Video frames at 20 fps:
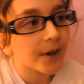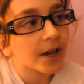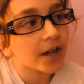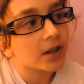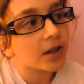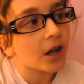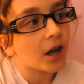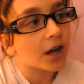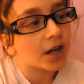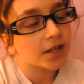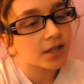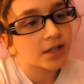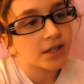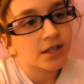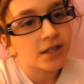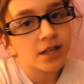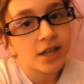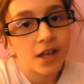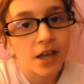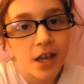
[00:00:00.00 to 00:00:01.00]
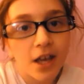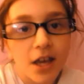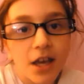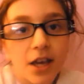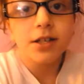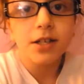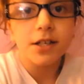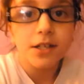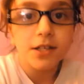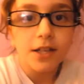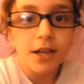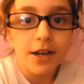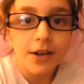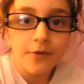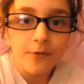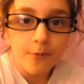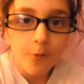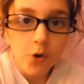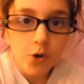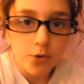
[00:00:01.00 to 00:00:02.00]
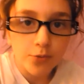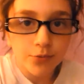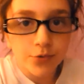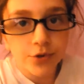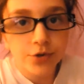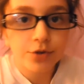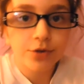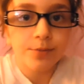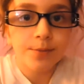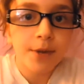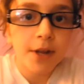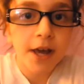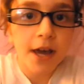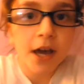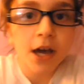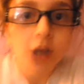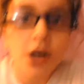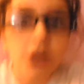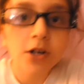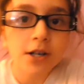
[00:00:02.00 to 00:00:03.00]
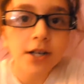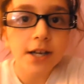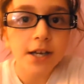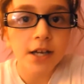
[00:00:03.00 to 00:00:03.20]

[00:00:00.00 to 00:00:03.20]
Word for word: my closet because I have more room now